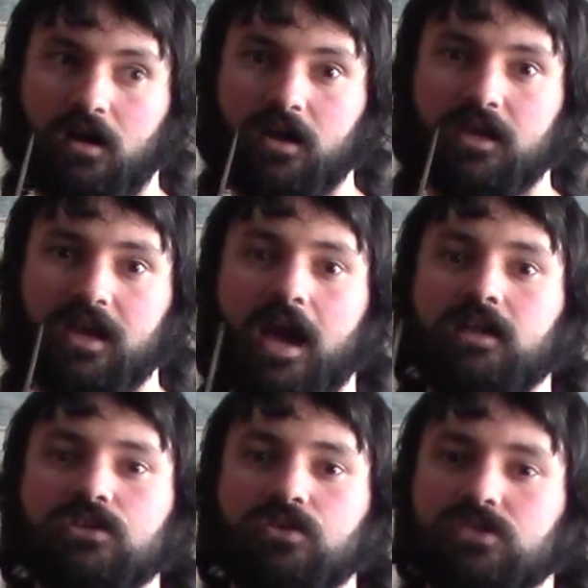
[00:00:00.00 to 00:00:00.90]
I
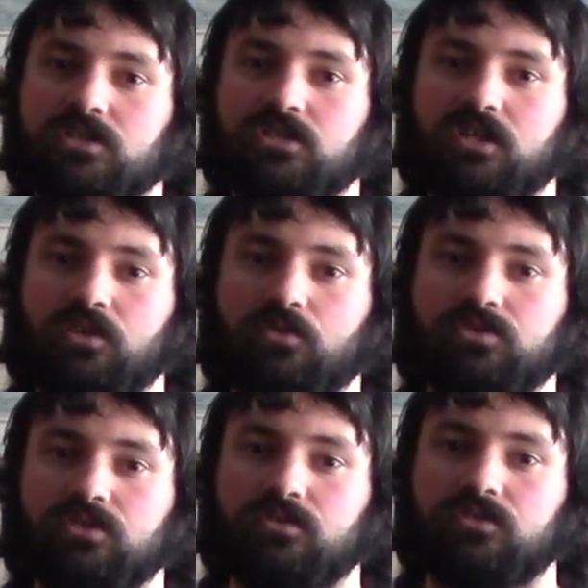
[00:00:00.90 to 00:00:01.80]
can use the
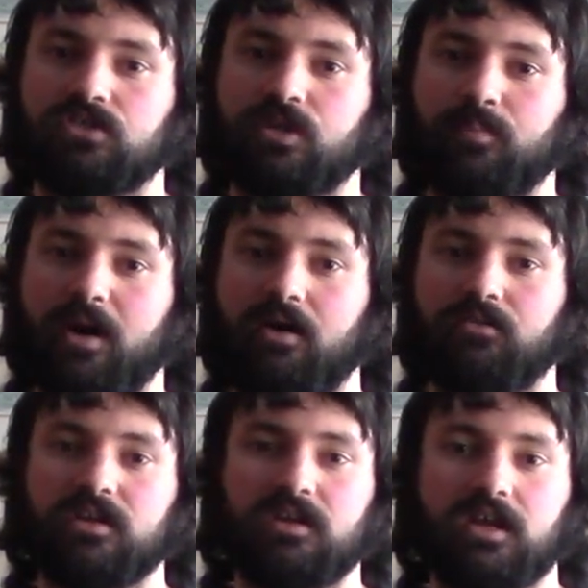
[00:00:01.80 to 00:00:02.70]
shield to
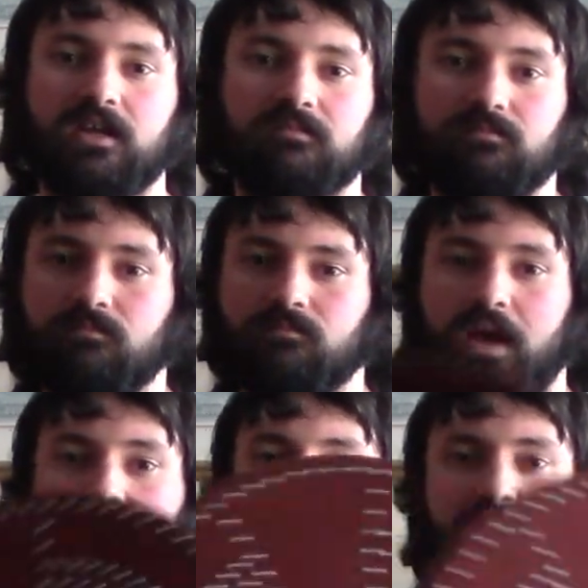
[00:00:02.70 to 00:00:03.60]
parry in
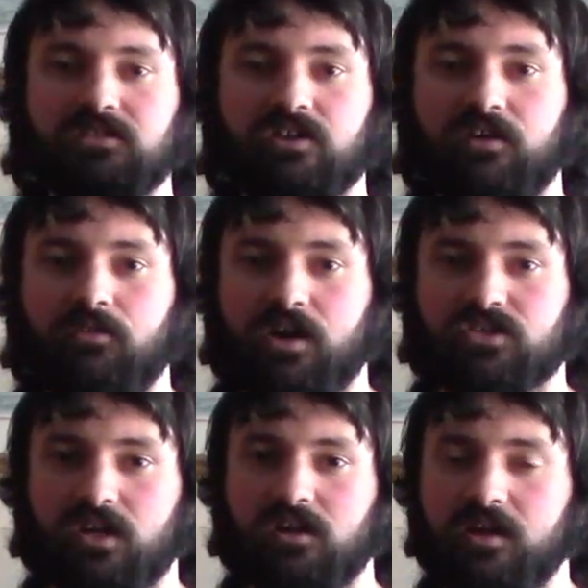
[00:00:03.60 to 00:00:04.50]
any
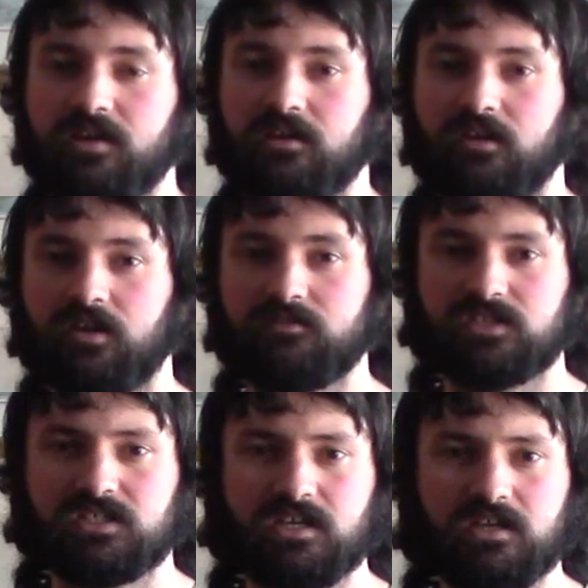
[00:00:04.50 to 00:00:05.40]
direction I like. And I've
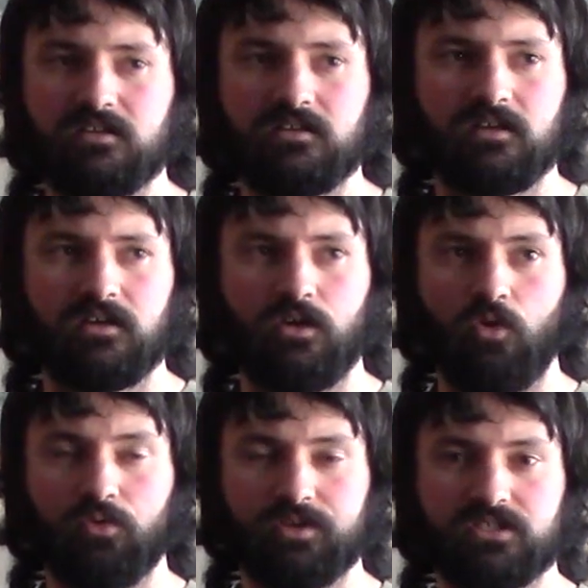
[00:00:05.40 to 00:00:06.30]
seen,
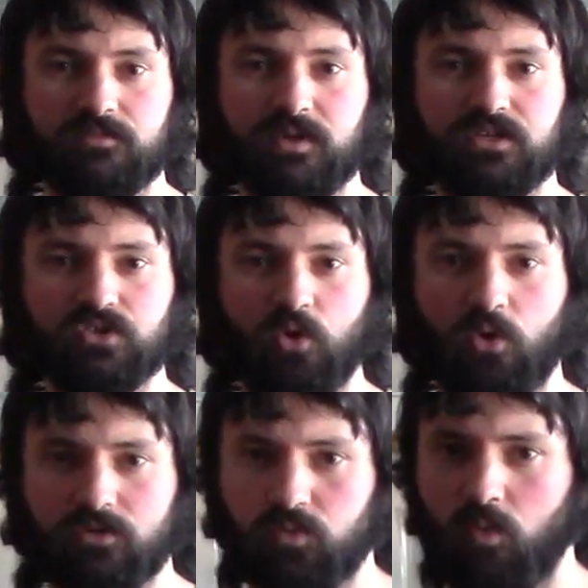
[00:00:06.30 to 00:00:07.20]
or at least I've been
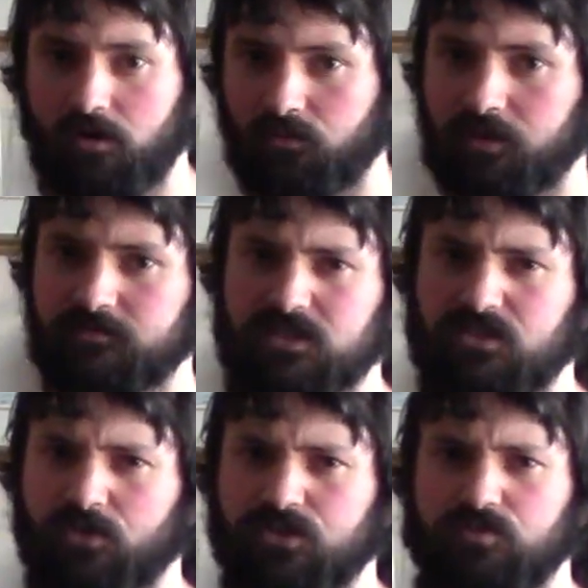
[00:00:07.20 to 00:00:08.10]
taught, one with
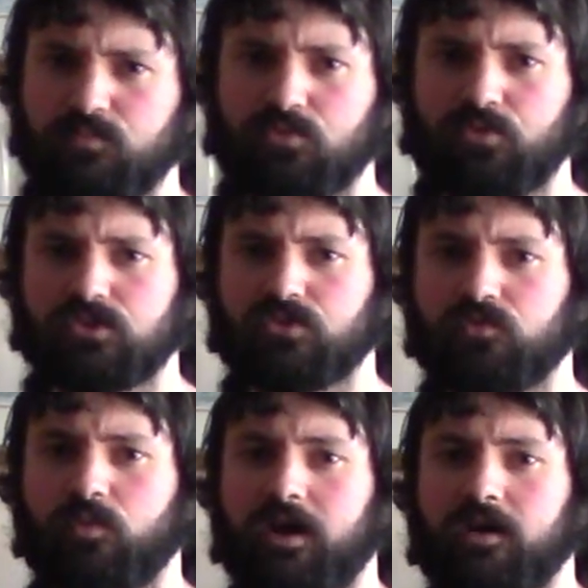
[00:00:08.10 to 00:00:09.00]
Scottish
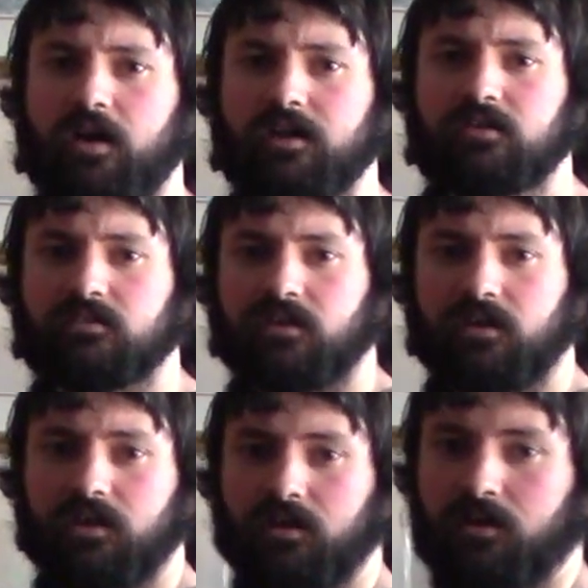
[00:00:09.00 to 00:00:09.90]
broadsword where I can
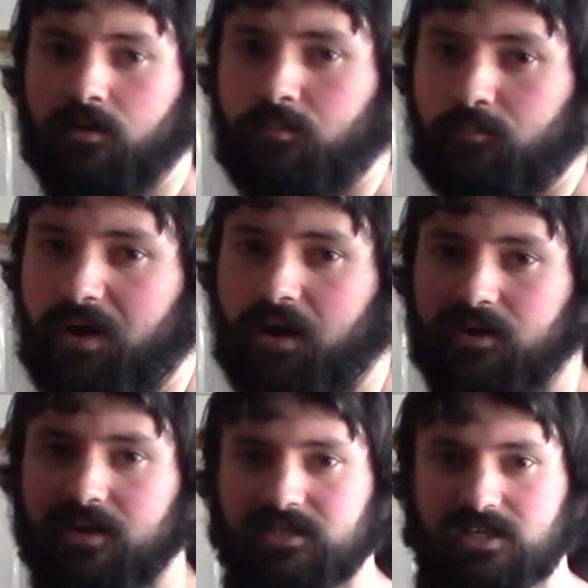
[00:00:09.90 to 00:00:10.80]

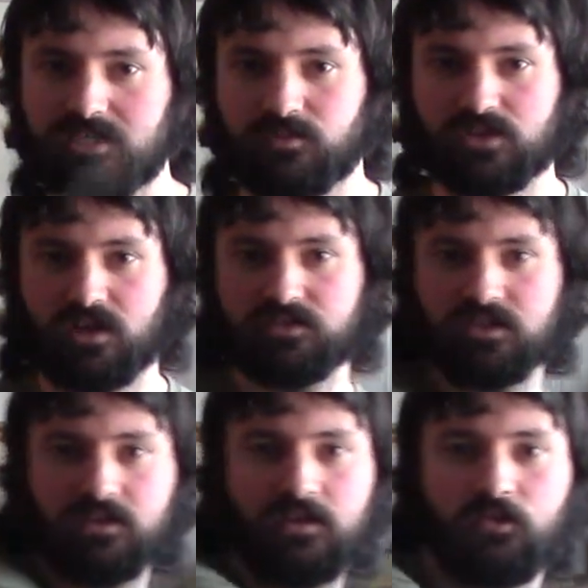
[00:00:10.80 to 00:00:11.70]
parry, let's say someone's
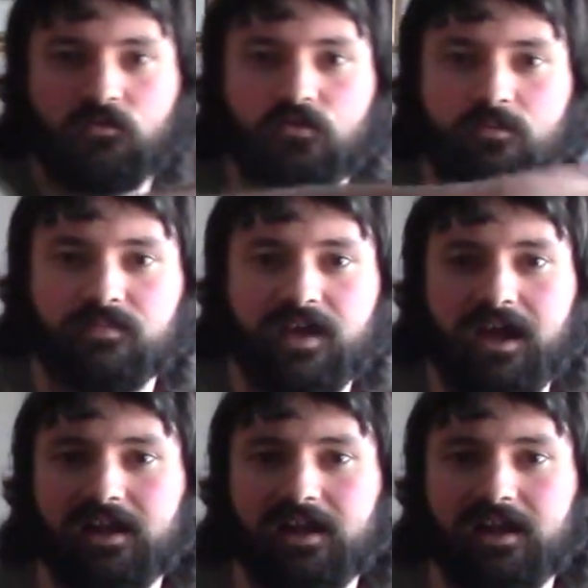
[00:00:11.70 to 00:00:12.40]
cutting from their